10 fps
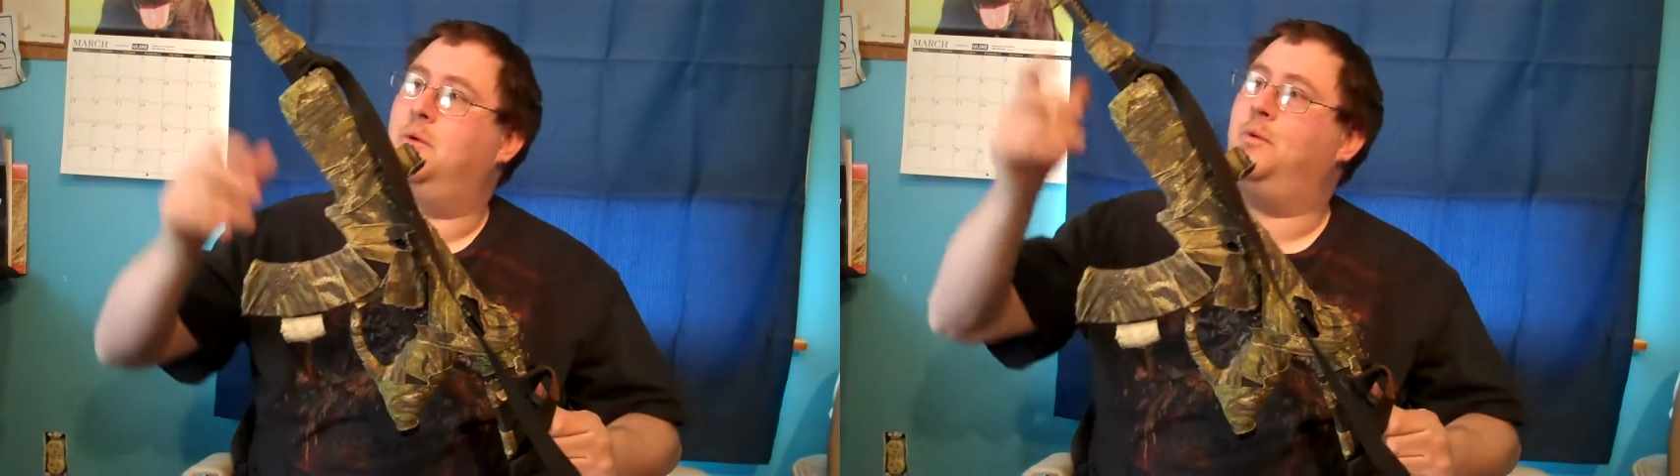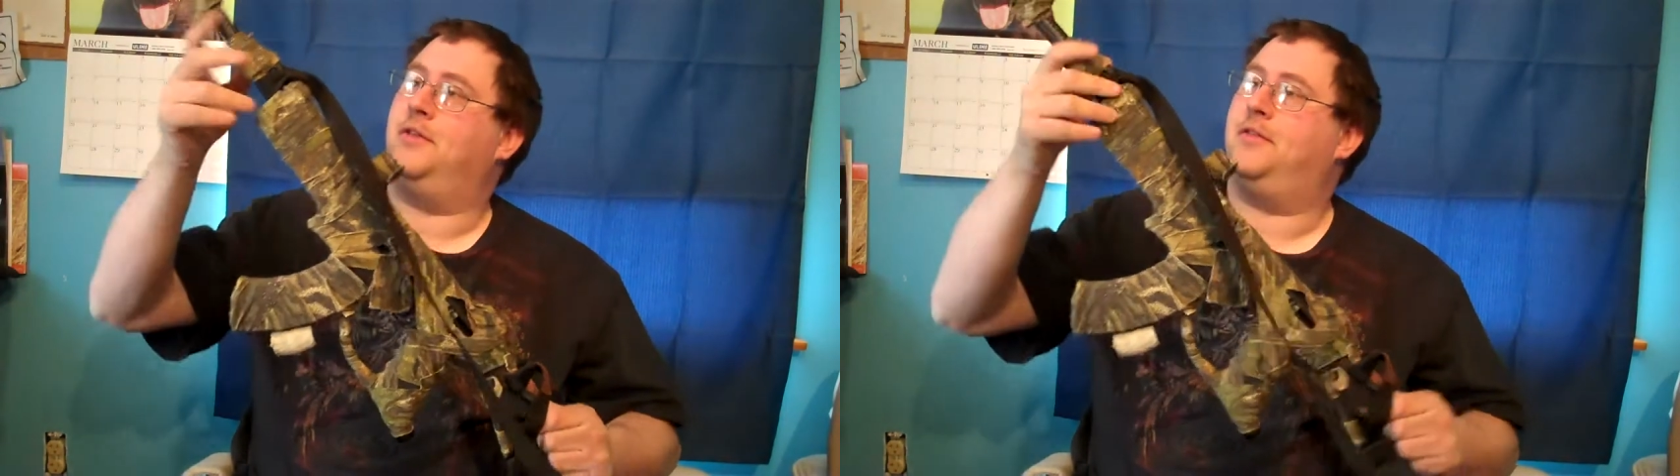
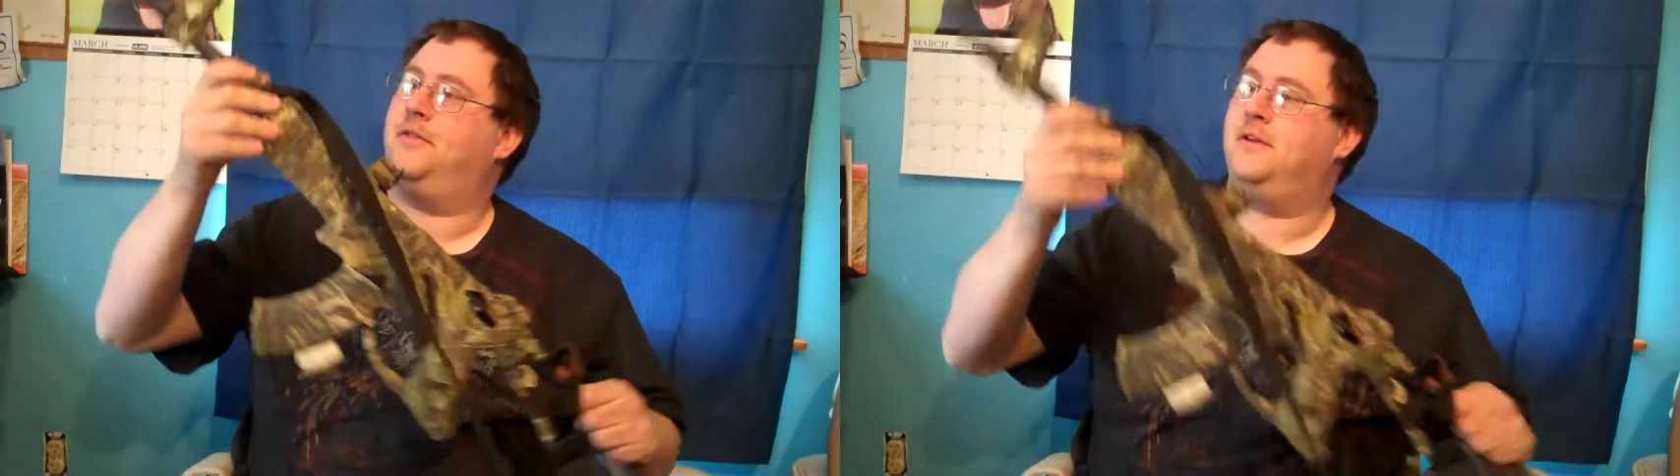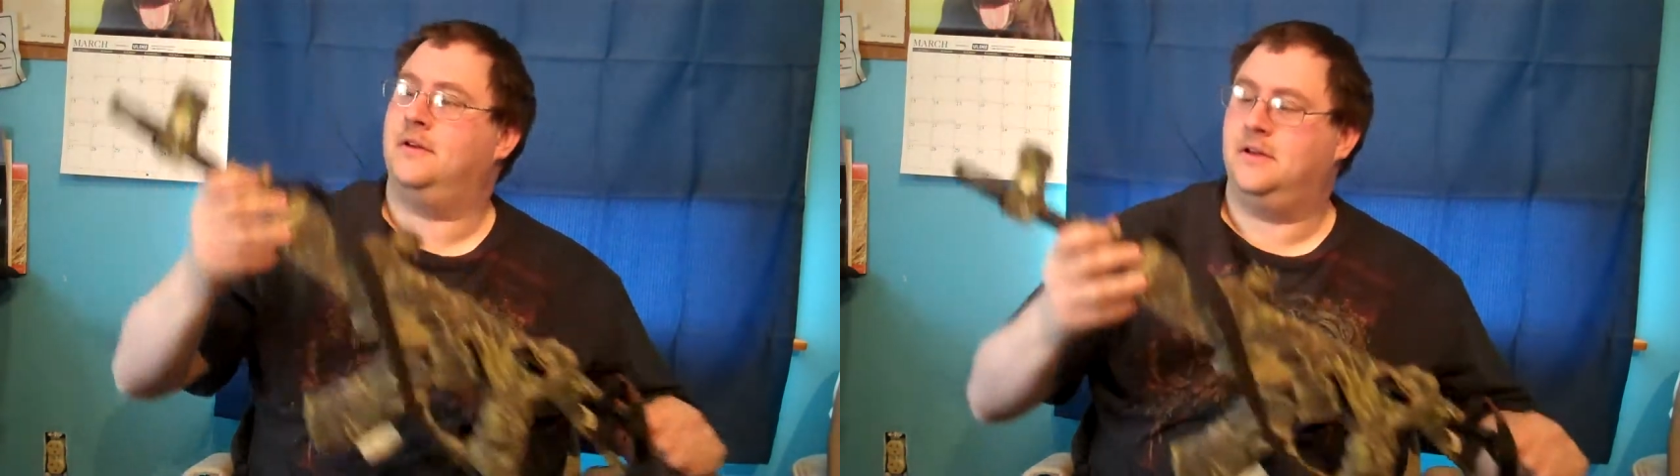
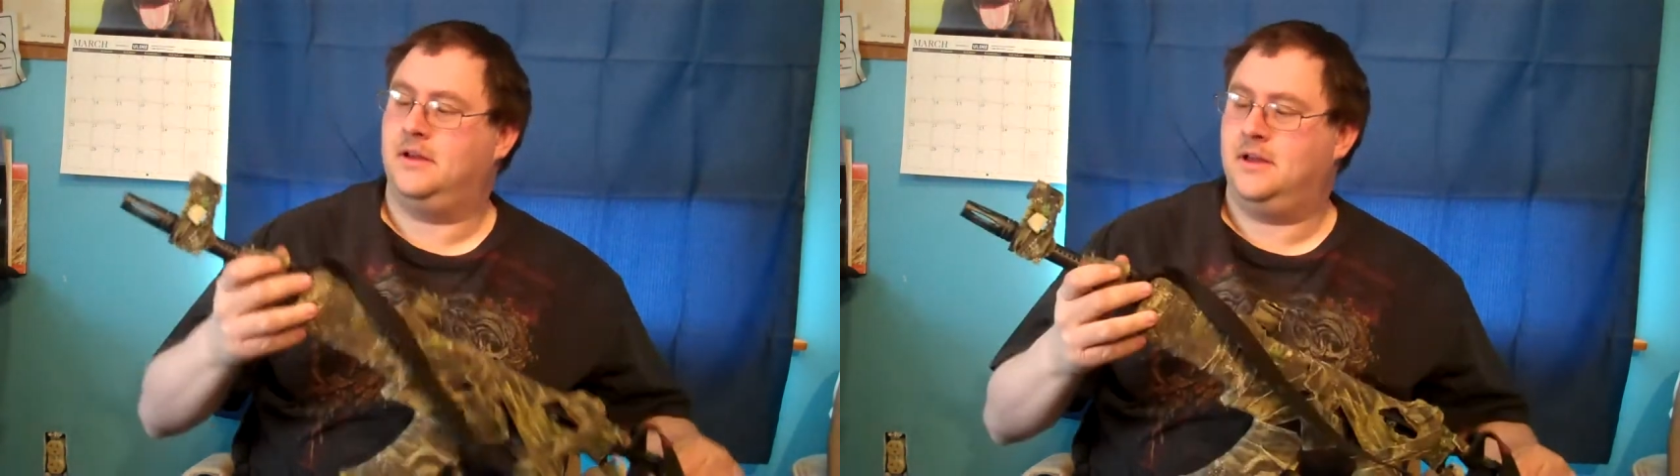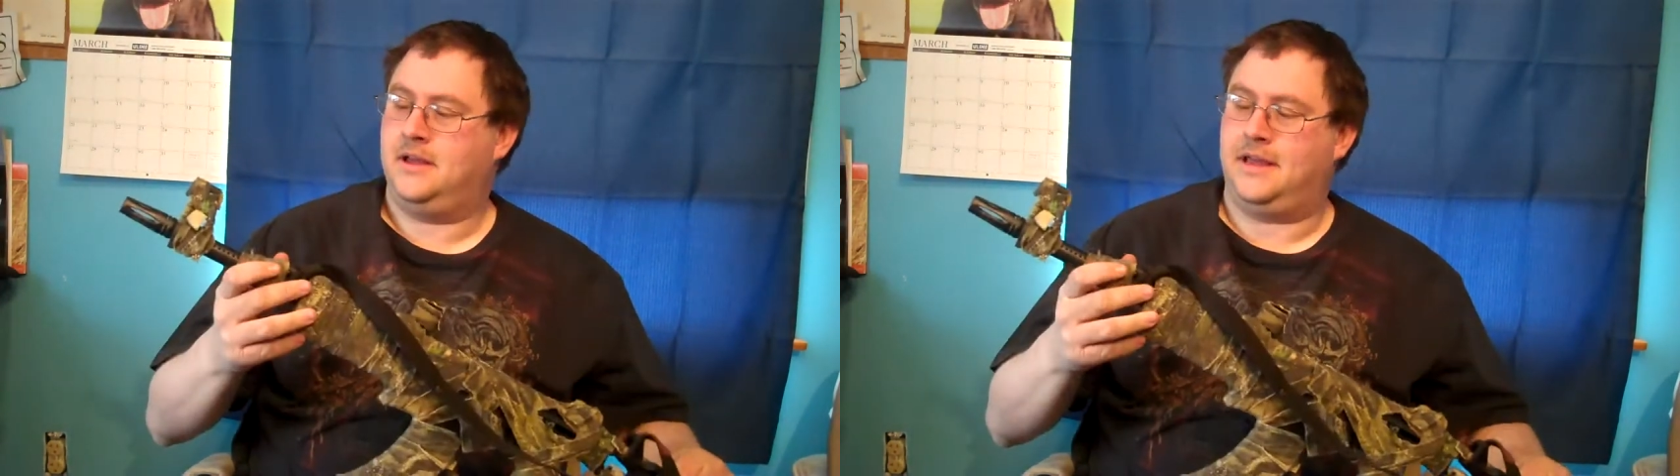with
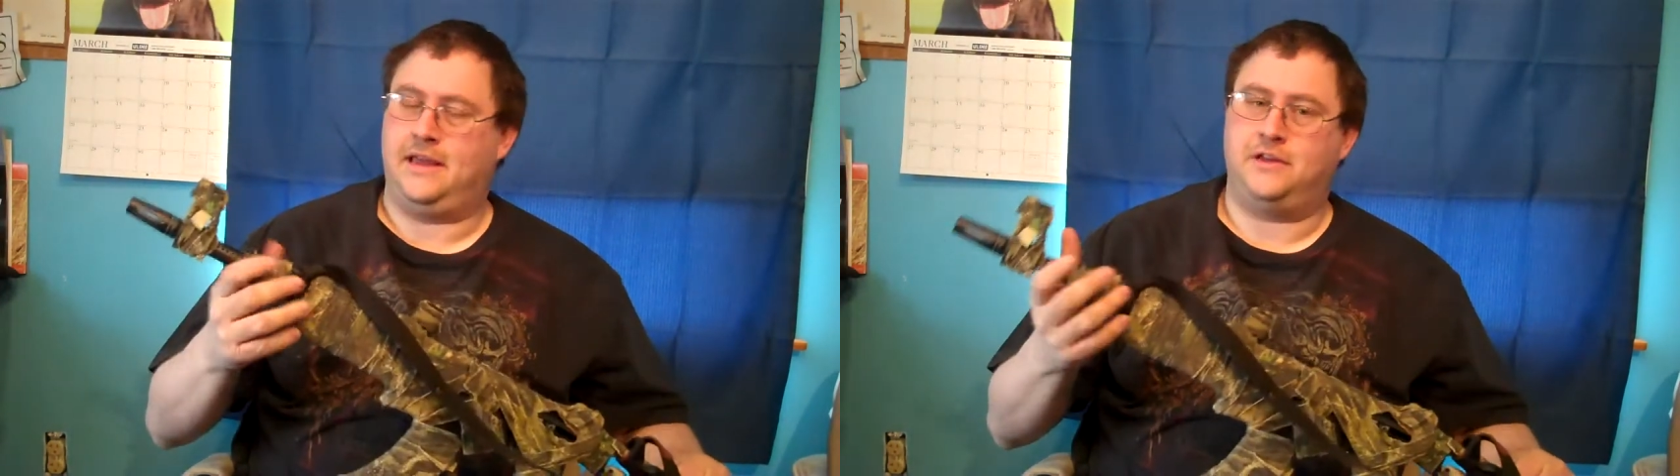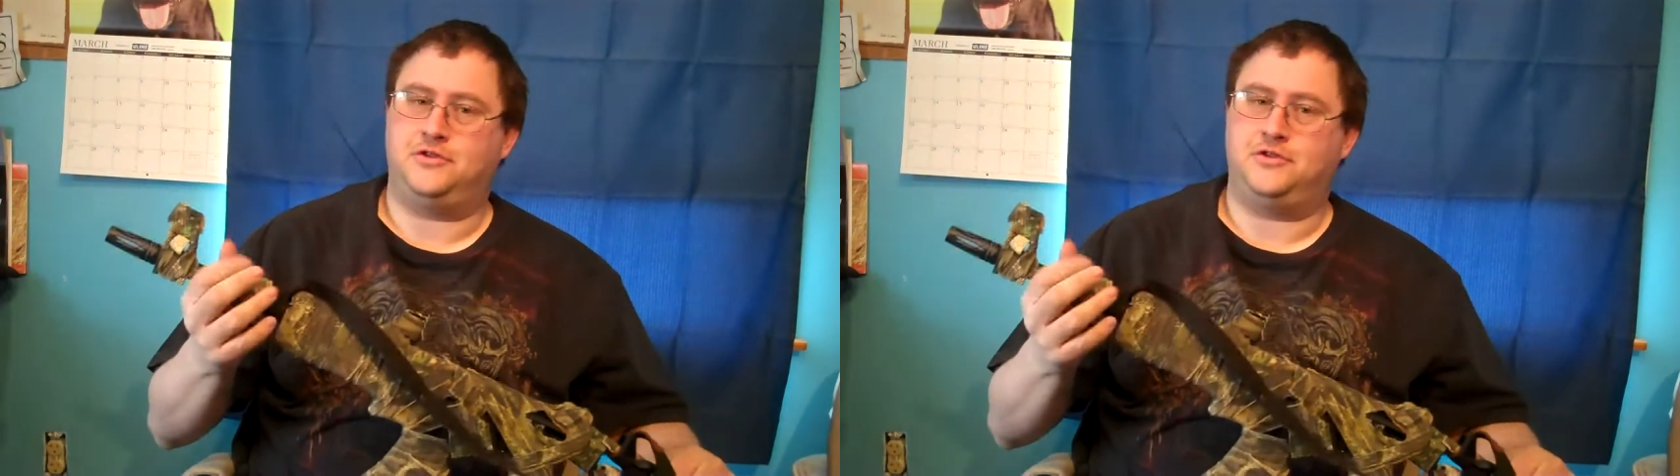a